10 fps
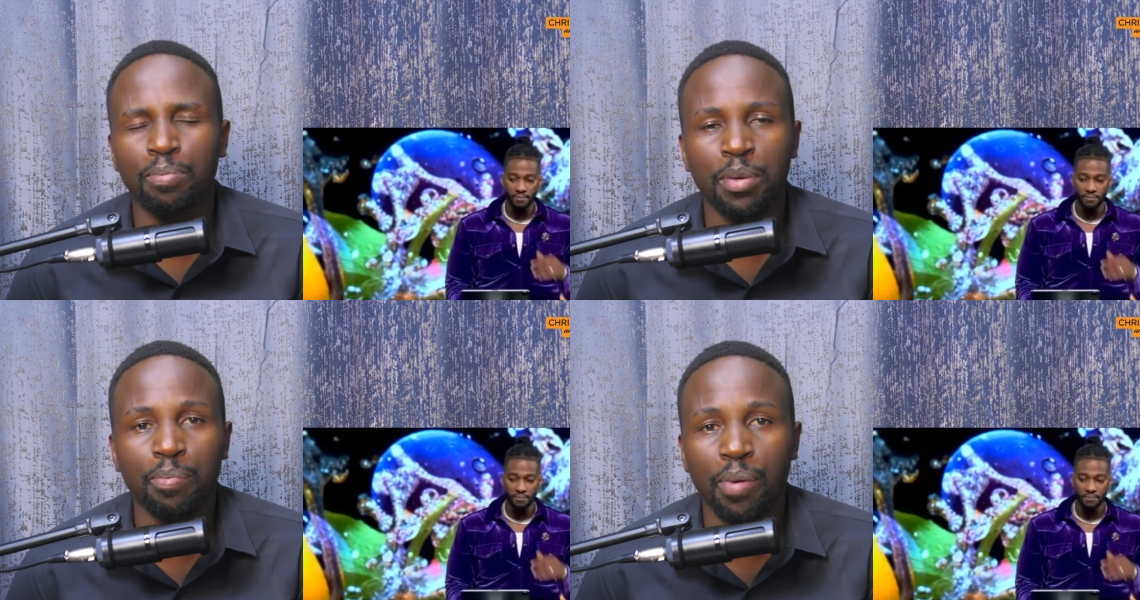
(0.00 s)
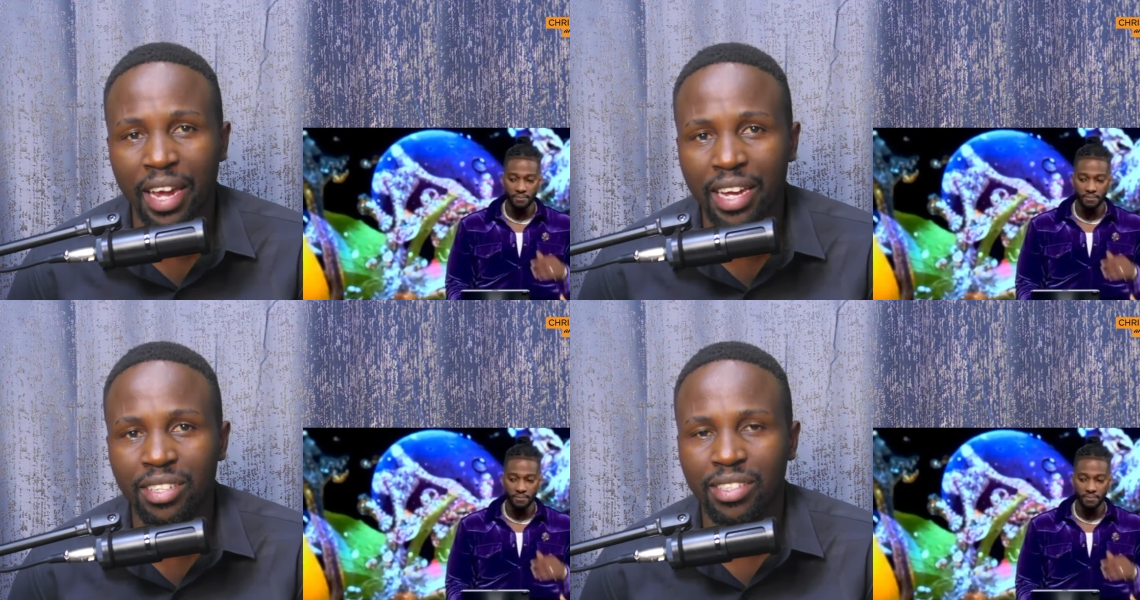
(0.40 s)

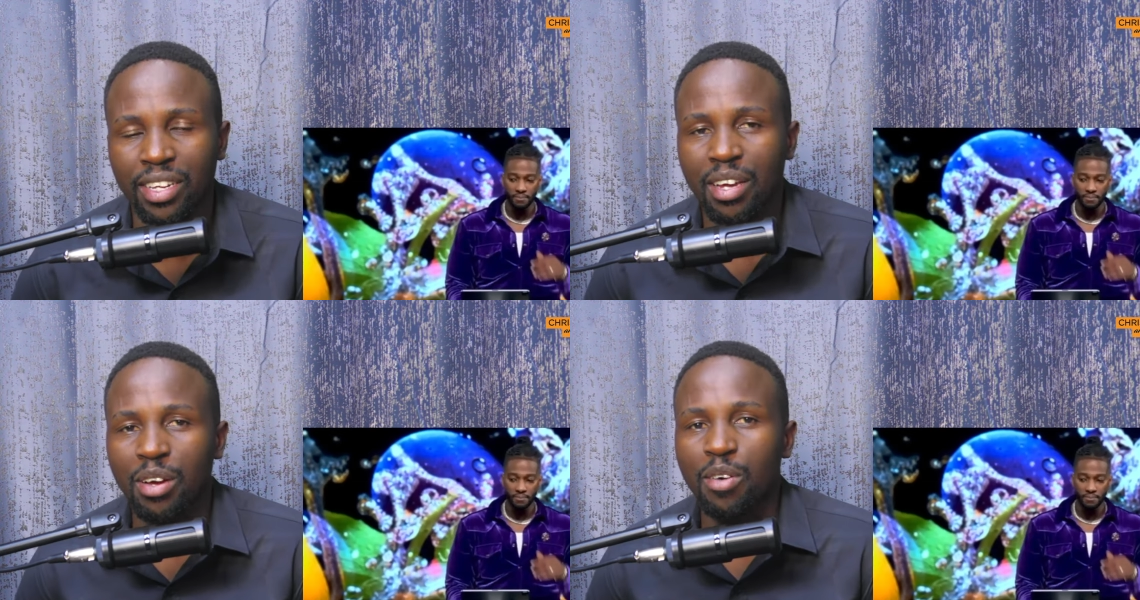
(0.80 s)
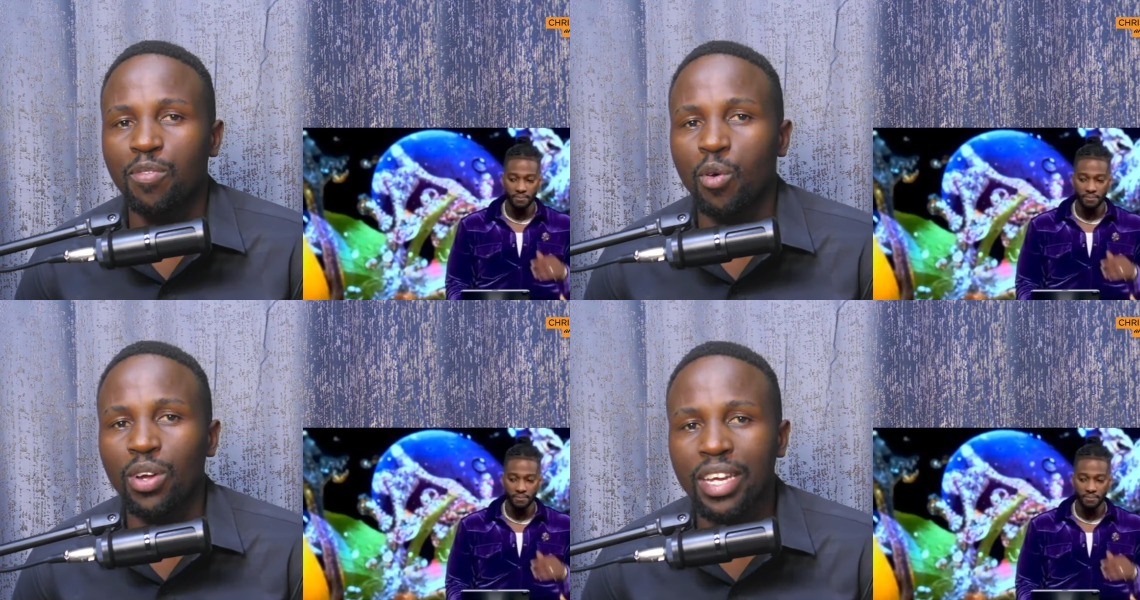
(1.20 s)
Speaker 1: prepares
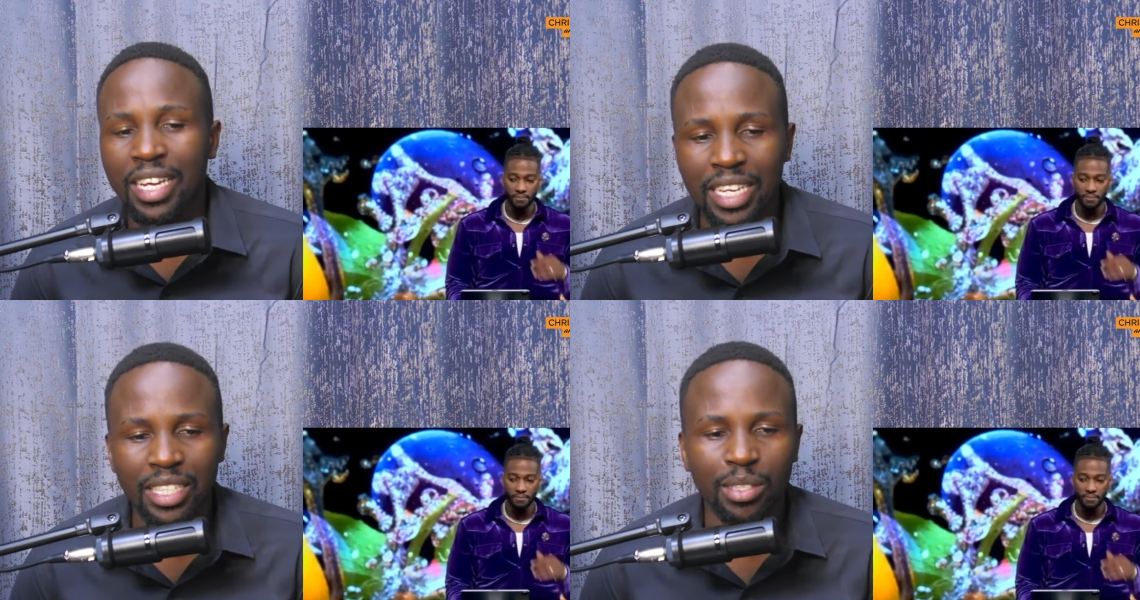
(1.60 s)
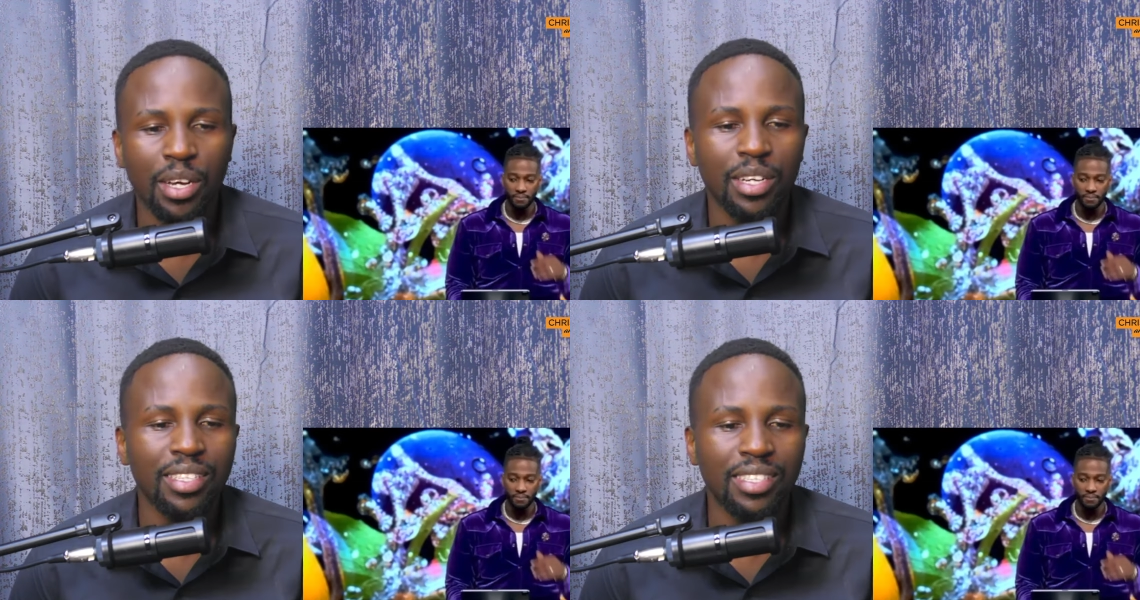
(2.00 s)
for his
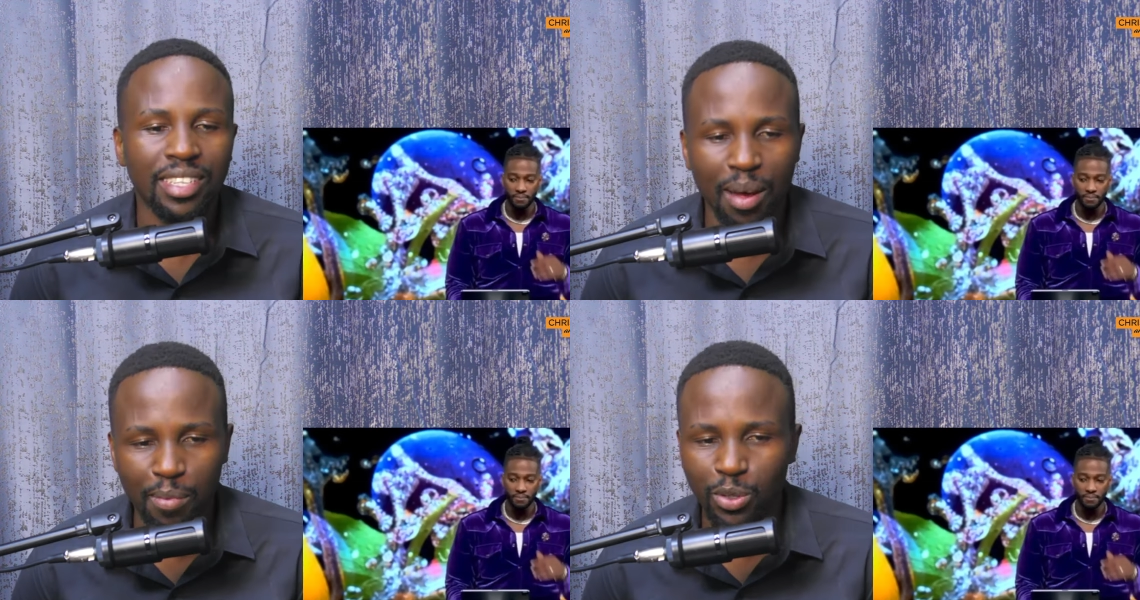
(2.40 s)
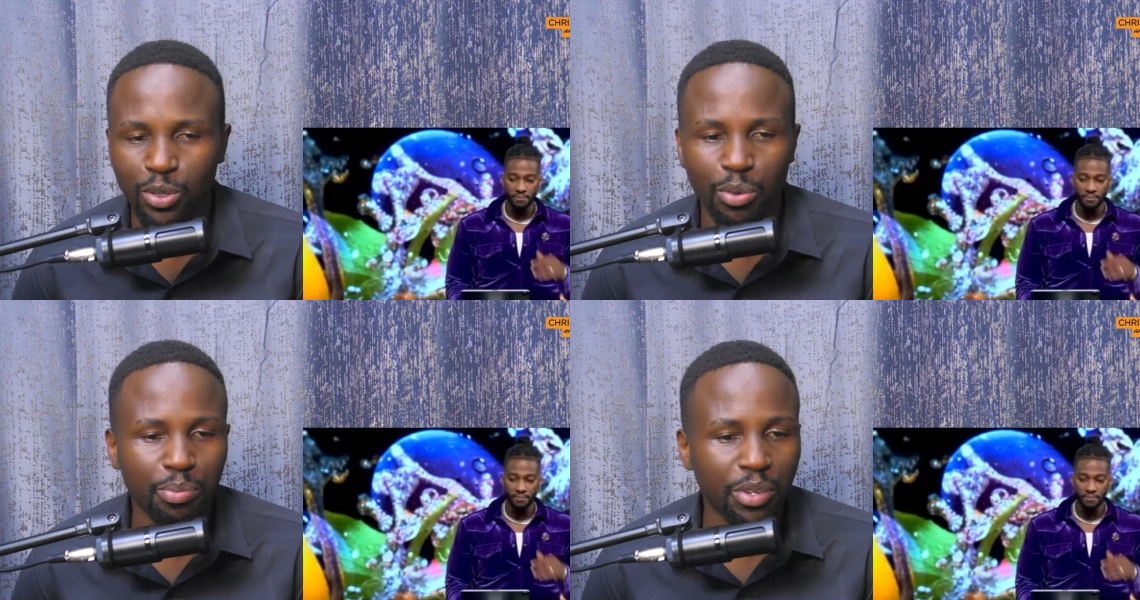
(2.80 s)
sermons
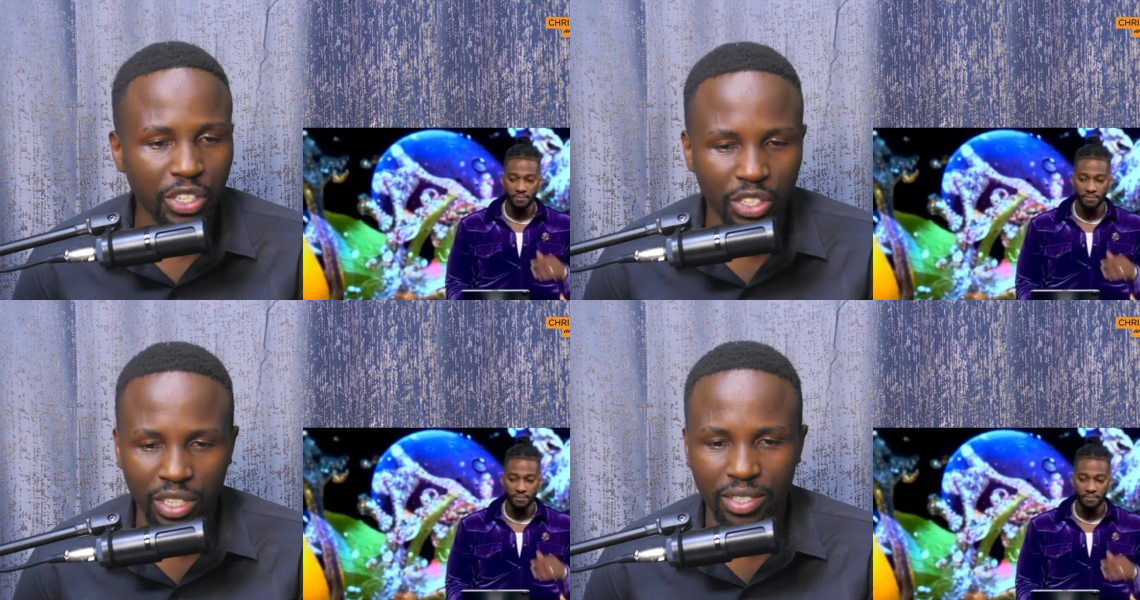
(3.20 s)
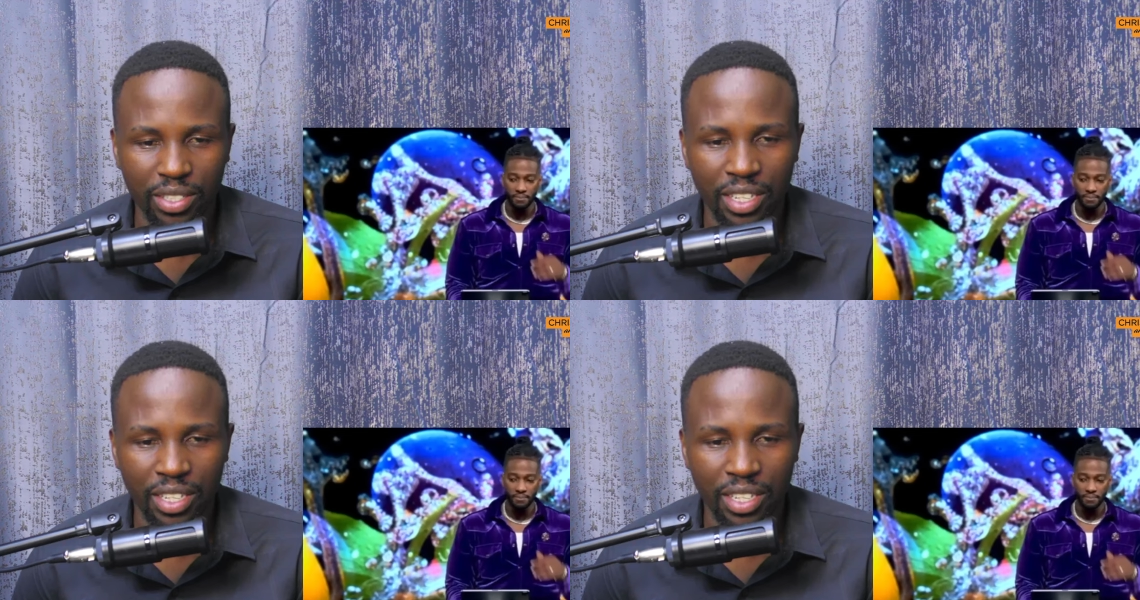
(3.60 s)
or preachings.